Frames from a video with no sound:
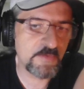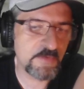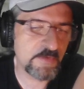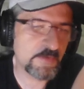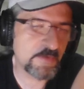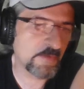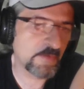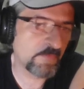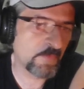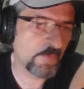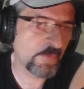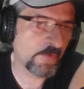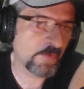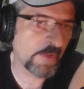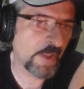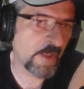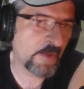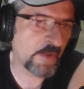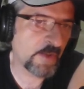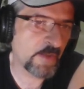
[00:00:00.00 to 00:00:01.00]
for the
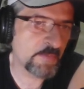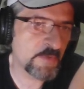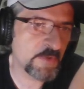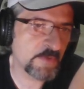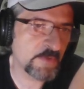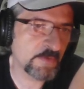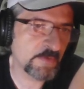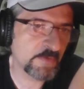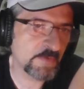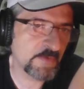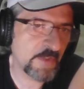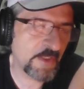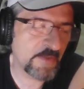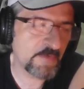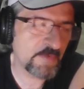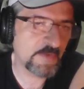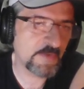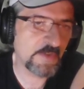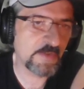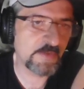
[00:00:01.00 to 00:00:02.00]
lock option,
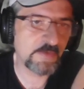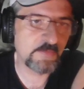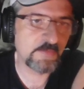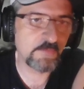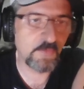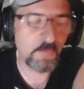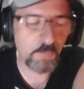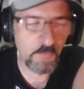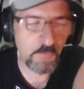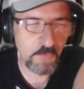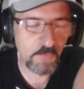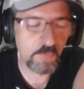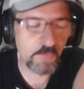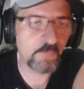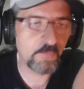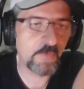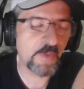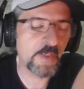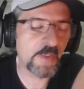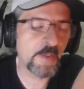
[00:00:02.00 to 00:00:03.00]
Caretaker for
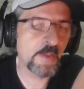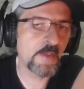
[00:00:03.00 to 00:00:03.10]
Purify,